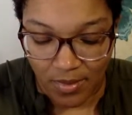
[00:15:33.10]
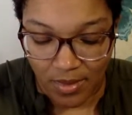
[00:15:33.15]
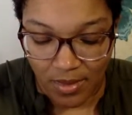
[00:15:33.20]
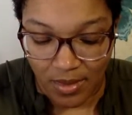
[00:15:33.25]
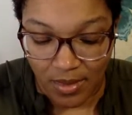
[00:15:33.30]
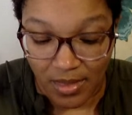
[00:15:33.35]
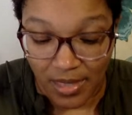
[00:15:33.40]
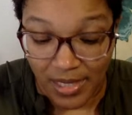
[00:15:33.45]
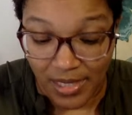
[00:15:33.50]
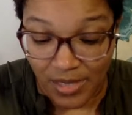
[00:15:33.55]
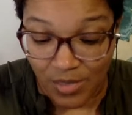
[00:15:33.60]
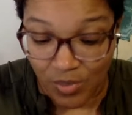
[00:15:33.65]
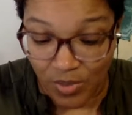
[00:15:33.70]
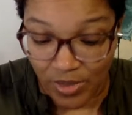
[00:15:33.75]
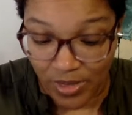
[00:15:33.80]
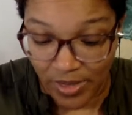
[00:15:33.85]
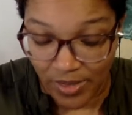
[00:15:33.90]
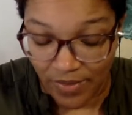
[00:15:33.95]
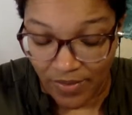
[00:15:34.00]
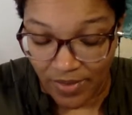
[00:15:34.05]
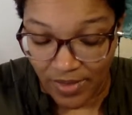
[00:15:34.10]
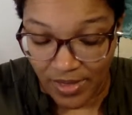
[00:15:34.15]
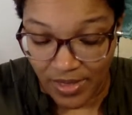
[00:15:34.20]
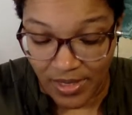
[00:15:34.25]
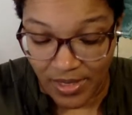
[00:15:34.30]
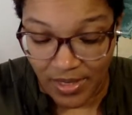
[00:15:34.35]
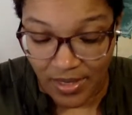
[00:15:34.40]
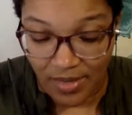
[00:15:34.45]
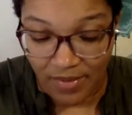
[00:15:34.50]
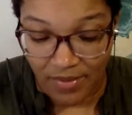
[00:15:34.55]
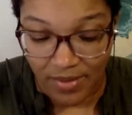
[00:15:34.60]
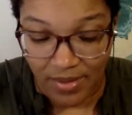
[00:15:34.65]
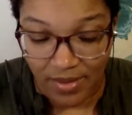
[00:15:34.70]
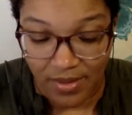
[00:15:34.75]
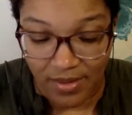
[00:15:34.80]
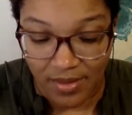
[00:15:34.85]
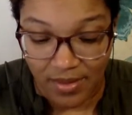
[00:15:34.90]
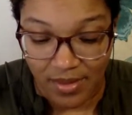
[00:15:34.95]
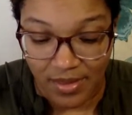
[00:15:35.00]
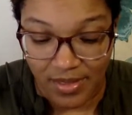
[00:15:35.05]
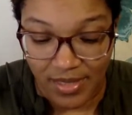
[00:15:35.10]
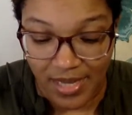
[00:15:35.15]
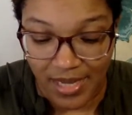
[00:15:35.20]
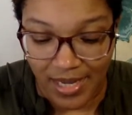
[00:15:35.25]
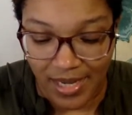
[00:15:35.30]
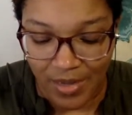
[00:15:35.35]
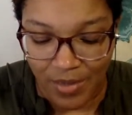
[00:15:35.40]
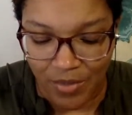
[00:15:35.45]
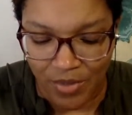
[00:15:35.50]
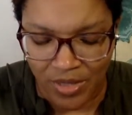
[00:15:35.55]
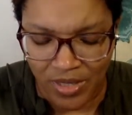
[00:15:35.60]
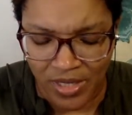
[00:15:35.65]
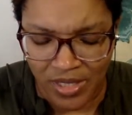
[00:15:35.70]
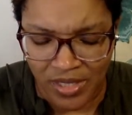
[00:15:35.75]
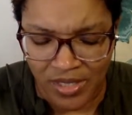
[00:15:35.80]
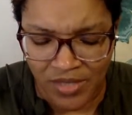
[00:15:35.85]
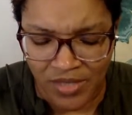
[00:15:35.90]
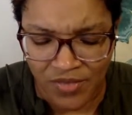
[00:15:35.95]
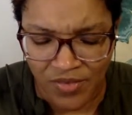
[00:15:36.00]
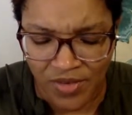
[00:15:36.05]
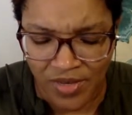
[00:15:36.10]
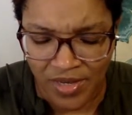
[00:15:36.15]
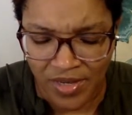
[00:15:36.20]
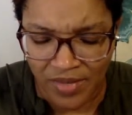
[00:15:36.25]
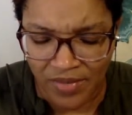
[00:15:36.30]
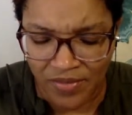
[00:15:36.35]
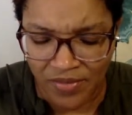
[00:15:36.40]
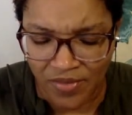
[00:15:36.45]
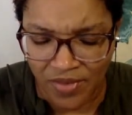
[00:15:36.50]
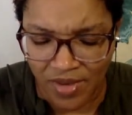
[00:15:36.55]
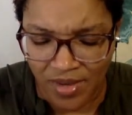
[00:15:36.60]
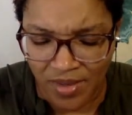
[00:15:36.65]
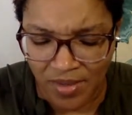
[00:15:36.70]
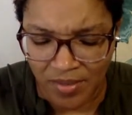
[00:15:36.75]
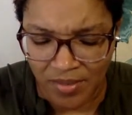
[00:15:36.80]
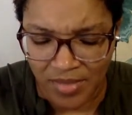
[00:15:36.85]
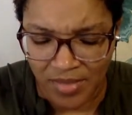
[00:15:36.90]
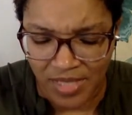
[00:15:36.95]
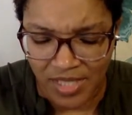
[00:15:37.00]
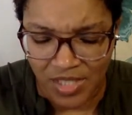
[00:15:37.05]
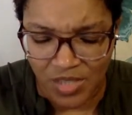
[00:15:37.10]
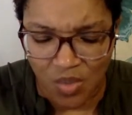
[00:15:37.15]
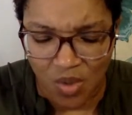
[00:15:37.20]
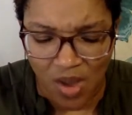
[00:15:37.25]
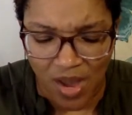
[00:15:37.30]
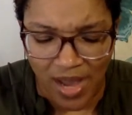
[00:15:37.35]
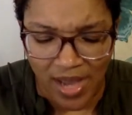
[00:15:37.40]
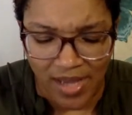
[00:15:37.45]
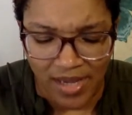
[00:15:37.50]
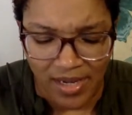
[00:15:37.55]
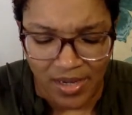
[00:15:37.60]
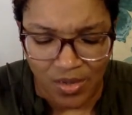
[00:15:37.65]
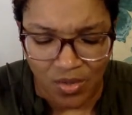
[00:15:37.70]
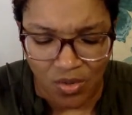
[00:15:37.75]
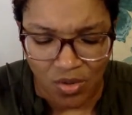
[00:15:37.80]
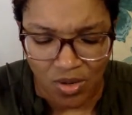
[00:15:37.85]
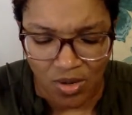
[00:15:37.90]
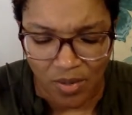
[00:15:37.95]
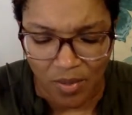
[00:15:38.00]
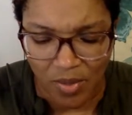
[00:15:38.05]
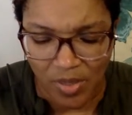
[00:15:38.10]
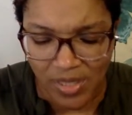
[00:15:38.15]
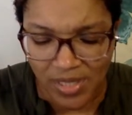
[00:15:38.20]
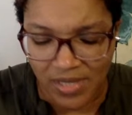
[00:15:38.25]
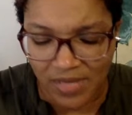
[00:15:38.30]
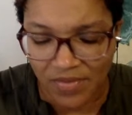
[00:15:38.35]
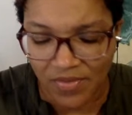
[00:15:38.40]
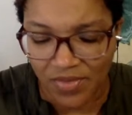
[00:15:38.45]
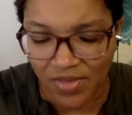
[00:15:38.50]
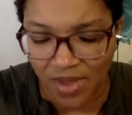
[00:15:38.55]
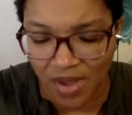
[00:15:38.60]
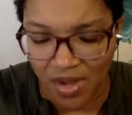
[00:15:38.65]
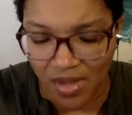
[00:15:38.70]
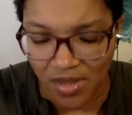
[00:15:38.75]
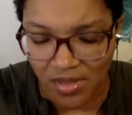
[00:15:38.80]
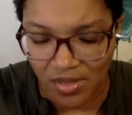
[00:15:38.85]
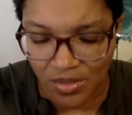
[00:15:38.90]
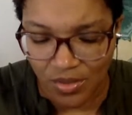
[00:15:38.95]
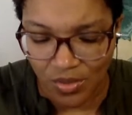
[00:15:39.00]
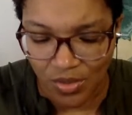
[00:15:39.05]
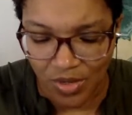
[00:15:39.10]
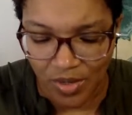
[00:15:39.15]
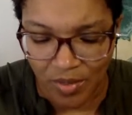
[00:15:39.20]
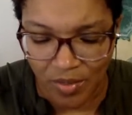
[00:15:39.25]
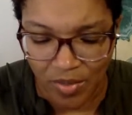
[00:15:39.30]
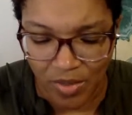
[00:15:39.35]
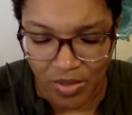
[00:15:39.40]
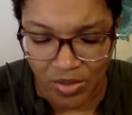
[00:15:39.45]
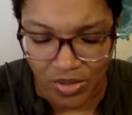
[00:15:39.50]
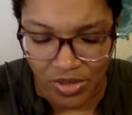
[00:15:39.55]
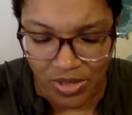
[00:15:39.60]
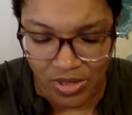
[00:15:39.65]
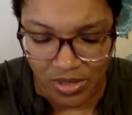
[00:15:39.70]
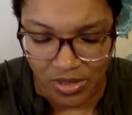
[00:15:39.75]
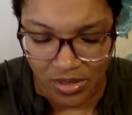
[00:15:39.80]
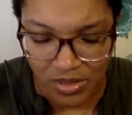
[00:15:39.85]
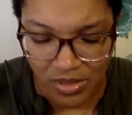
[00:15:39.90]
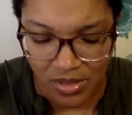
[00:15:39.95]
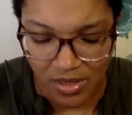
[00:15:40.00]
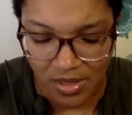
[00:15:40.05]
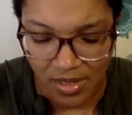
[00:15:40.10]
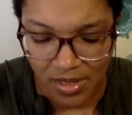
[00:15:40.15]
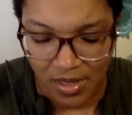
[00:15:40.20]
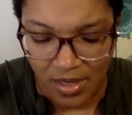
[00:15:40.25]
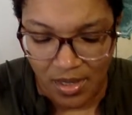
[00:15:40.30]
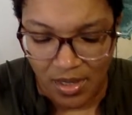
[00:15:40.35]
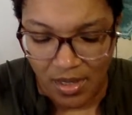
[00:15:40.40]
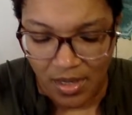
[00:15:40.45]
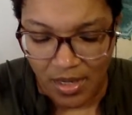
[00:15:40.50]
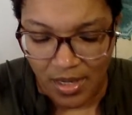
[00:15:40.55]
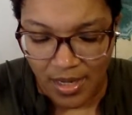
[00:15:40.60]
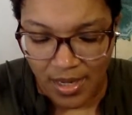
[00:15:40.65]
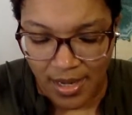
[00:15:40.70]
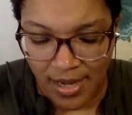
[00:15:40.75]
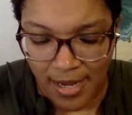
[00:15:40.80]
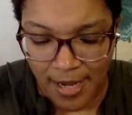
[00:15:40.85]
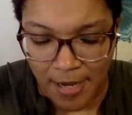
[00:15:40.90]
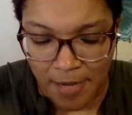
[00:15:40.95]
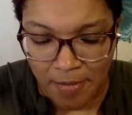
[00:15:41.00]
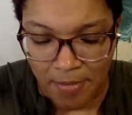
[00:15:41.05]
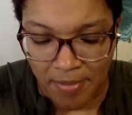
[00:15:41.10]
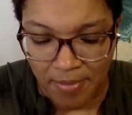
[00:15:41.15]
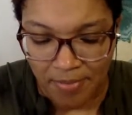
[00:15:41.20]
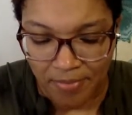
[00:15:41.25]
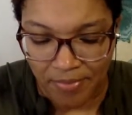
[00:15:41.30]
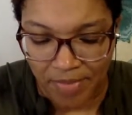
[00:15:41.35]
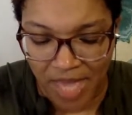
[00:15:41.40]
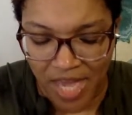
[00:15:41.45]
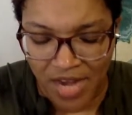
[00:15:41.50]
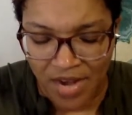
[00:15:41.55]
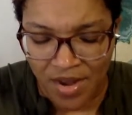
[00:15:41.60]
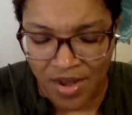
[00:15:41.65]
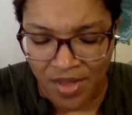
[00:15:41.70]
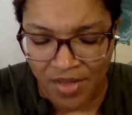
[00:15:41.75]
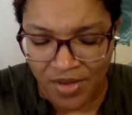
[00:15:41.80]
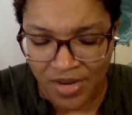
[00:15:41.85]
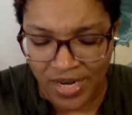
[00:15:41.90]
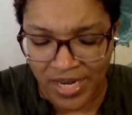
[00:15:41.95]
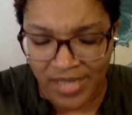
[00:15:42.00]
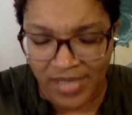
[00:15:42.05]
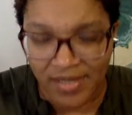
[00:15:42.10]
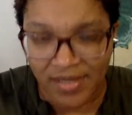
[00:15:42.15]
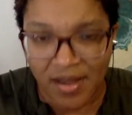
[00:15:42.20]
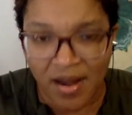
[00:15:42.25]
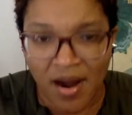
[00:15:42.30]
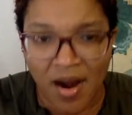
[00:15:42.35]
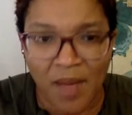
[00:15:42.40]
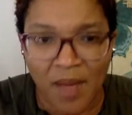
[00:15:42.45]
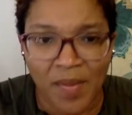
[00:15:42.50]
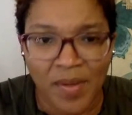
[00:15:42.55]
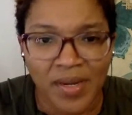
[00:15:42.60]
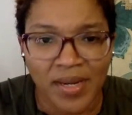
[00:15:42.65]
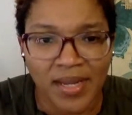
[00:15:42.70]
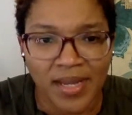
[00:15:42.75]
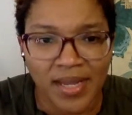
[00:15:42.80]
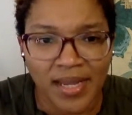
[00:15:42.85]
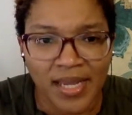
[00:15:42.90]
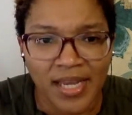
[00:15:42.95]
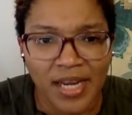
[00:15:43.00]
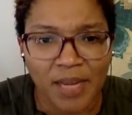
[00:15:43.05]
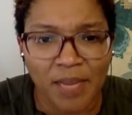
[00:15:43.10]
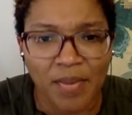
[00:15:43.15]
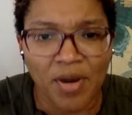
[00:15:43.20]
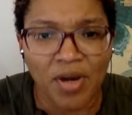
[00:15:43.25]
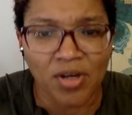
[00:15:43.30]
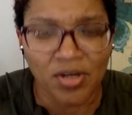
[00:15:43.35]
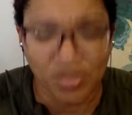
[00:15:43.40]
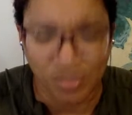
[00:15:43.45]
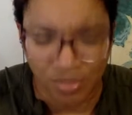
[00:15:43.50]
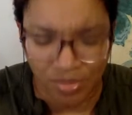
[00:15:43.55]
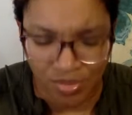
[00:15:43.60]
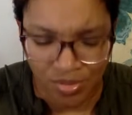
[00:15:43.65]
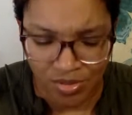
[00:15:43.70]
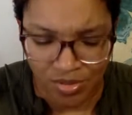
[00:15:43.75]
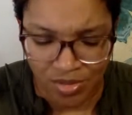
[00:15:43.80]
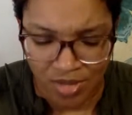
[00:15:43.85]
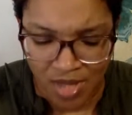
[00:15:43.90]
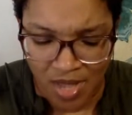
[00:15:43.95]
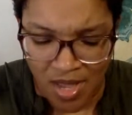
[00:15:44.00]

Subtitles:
that's one definition of it. The second one is freedom from disquieting or oppressive thoughts or emotions. Another is harmony in a personal